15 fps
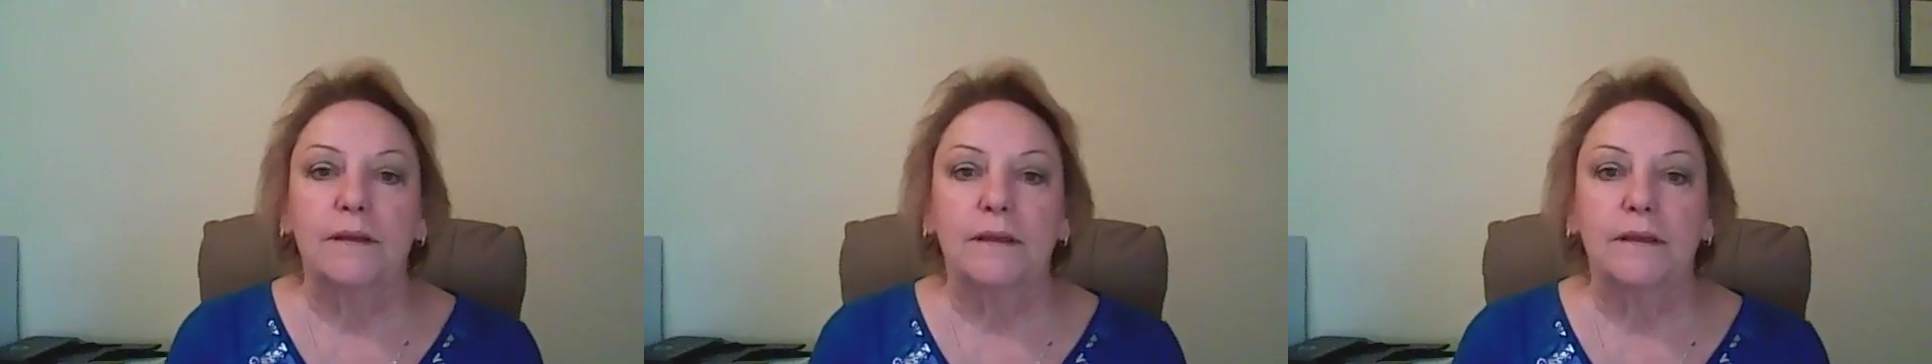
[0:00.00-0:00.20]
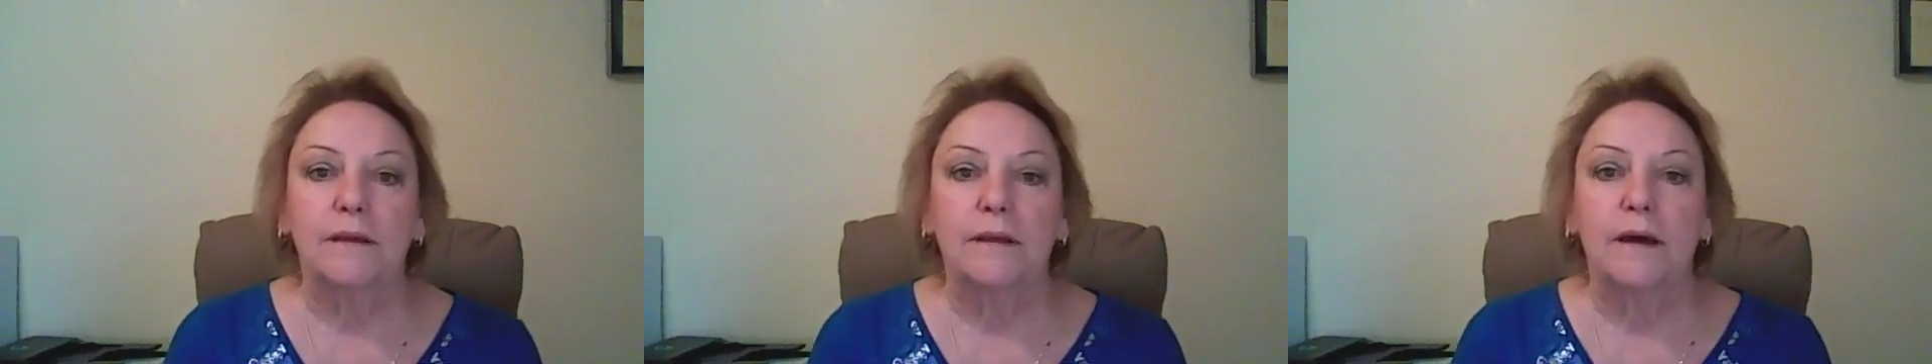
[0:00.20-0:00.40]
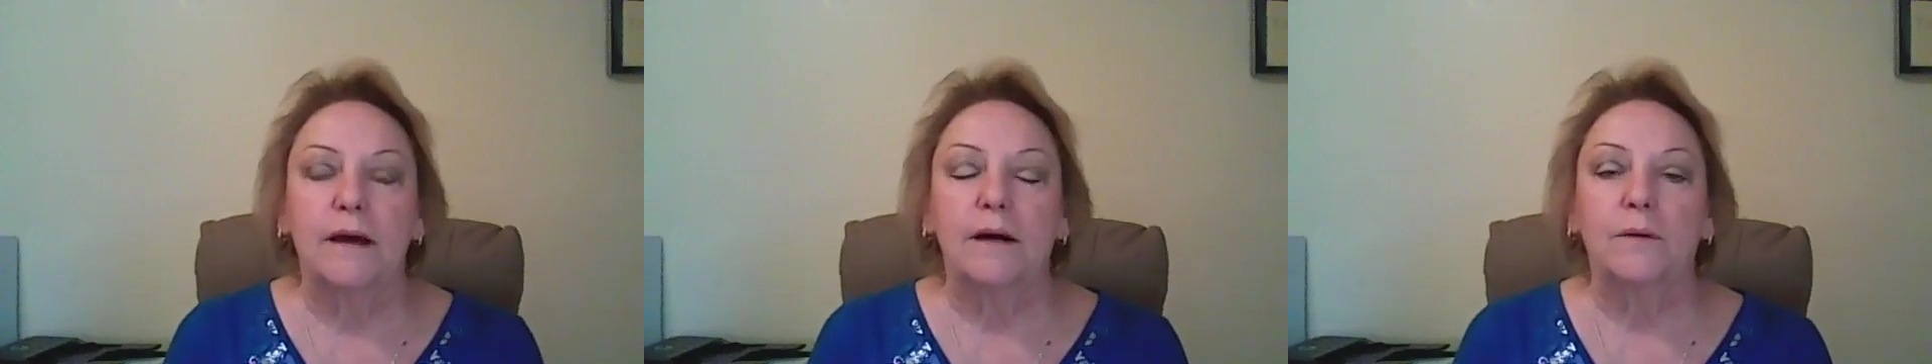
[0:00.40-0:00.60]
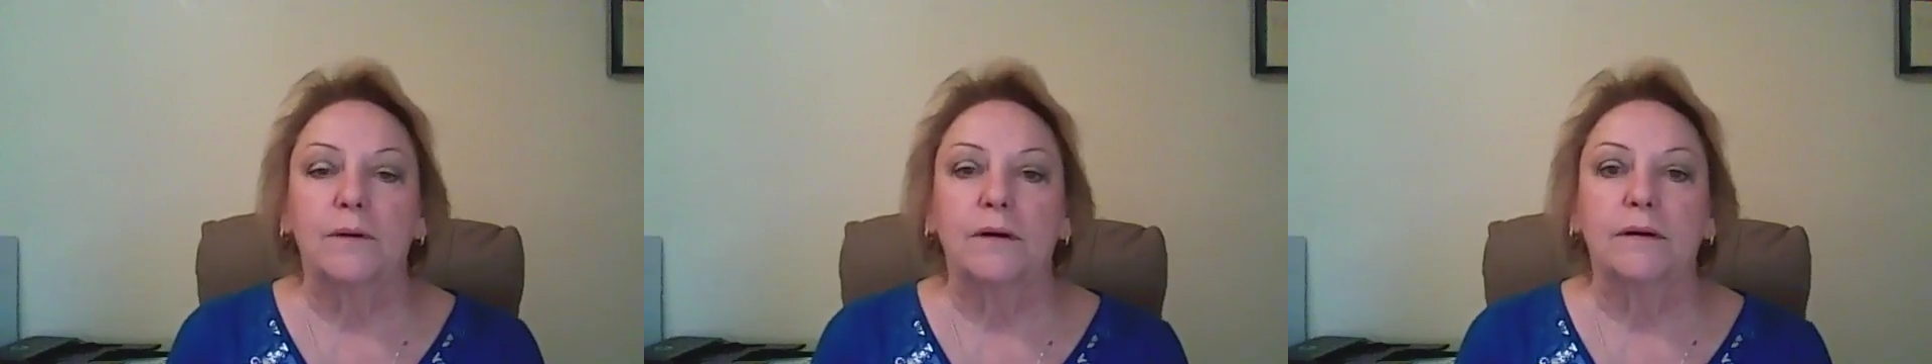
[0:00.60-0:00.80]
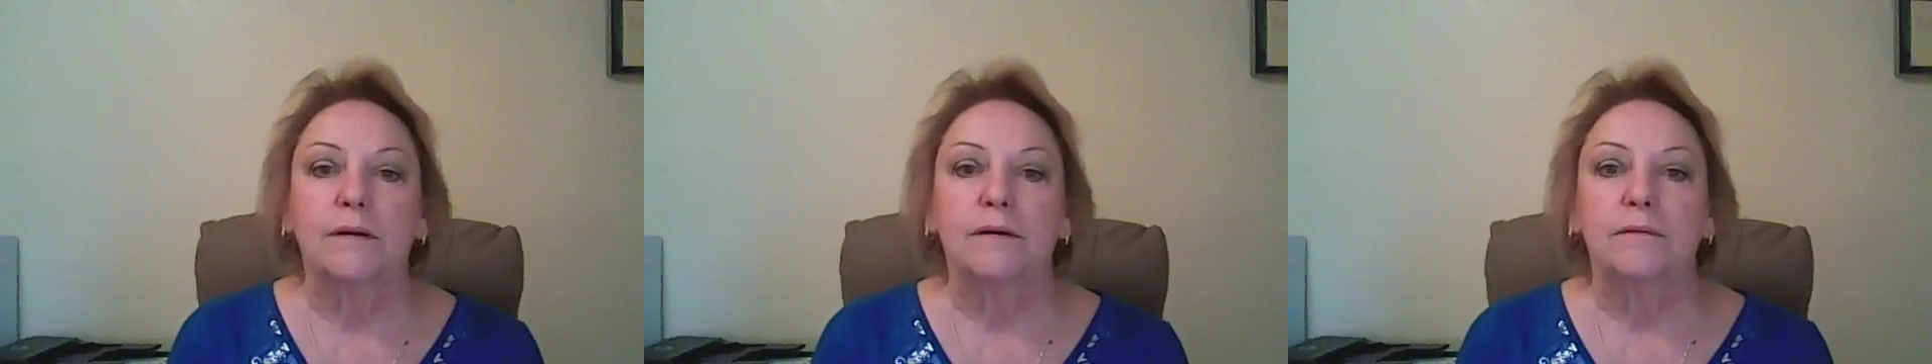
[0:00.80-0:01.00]
in
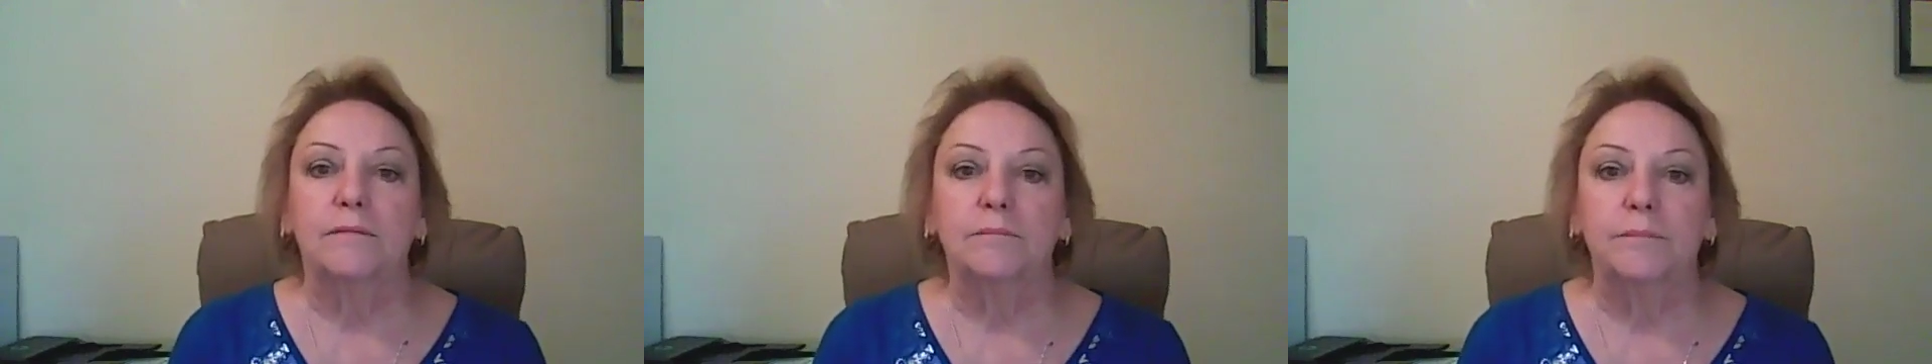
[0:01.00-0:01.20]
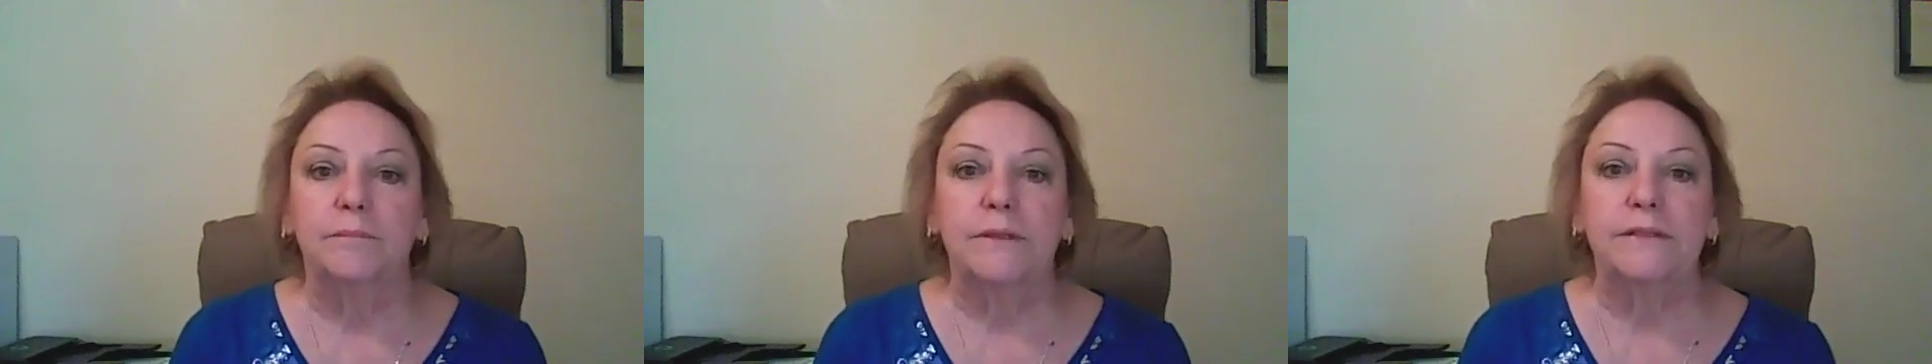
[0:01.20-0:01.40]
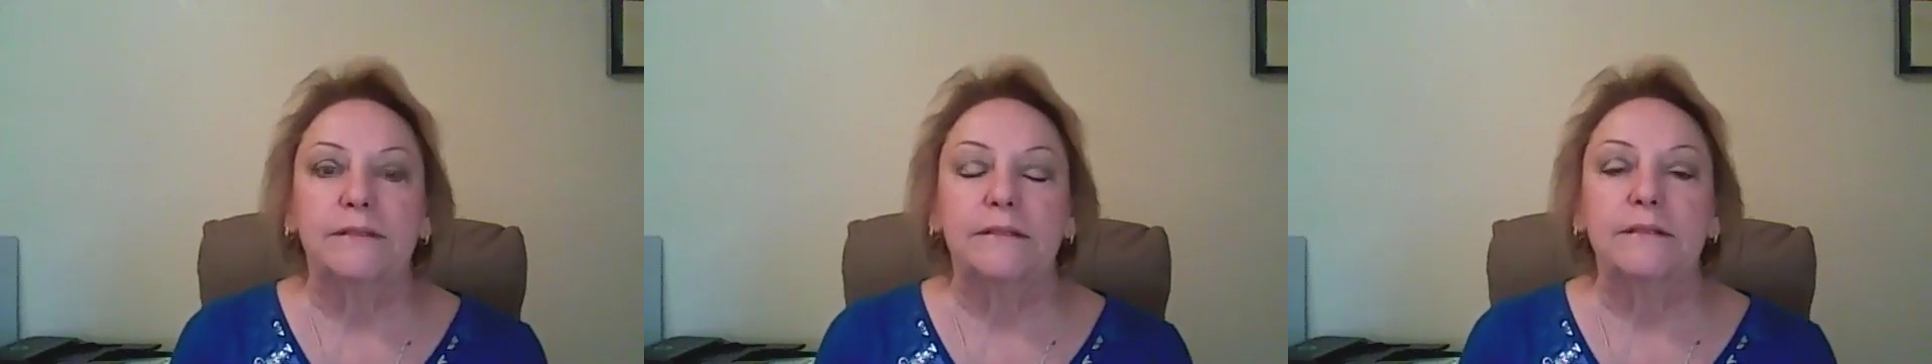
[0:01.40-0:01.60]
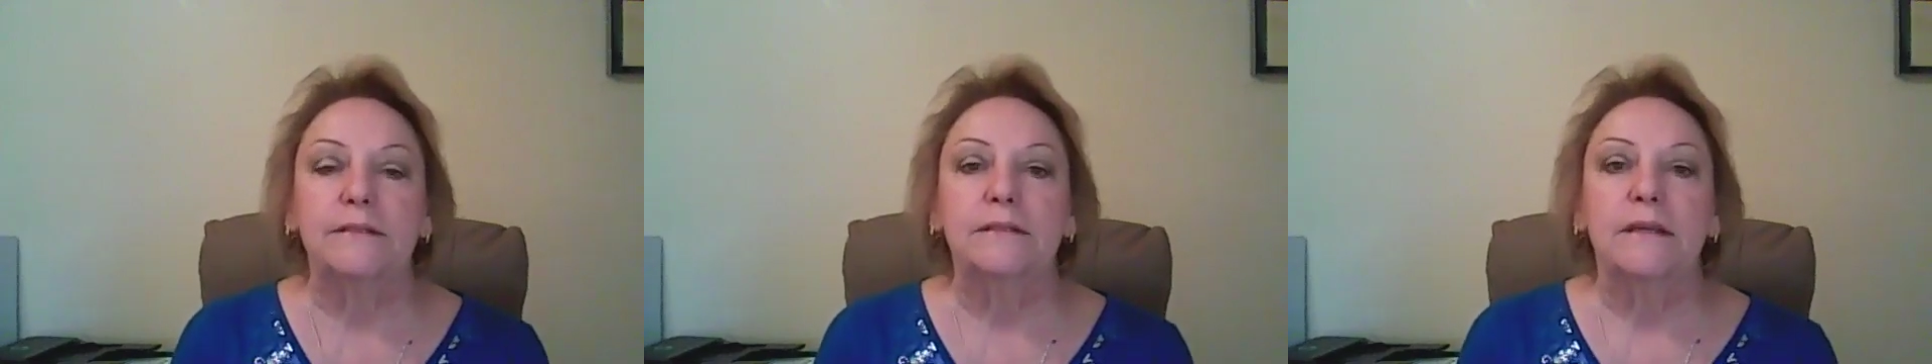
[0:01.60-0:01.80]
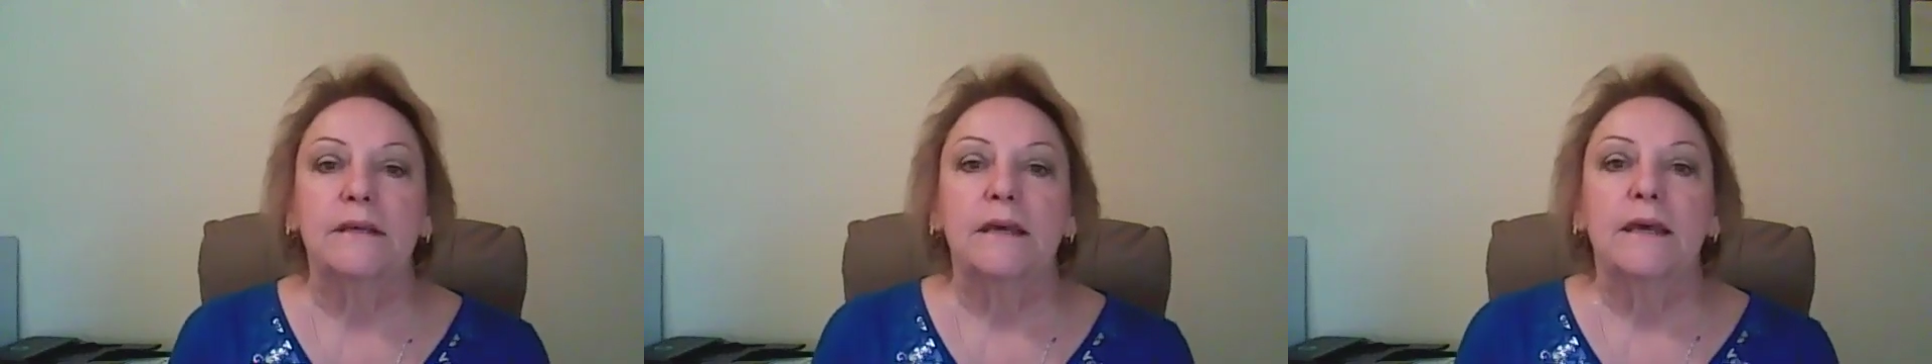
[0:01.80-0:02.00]
our
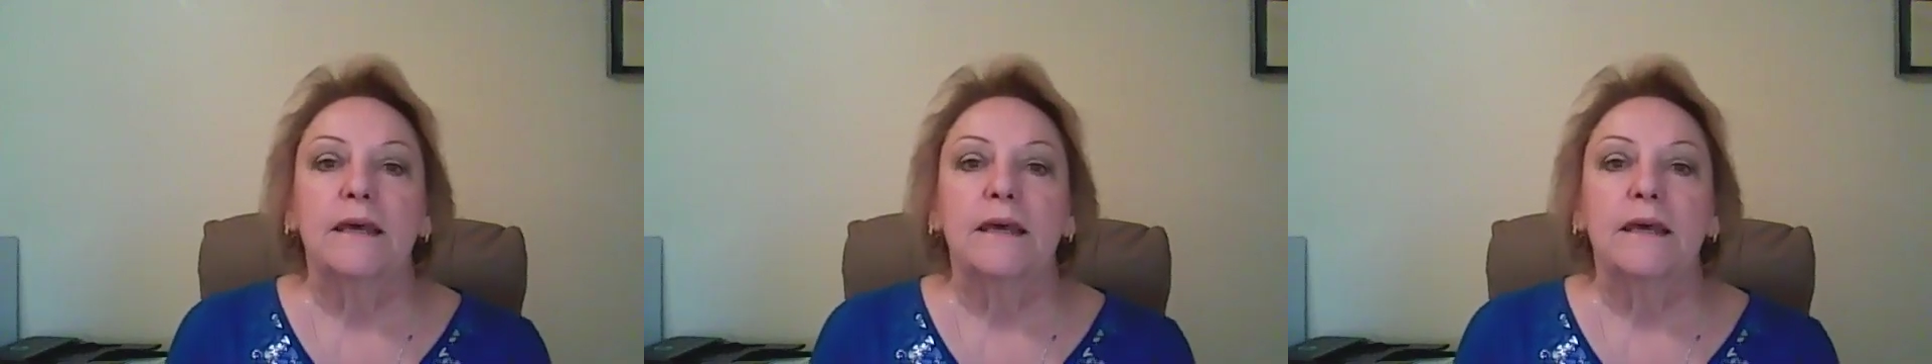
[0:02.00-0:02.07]
business.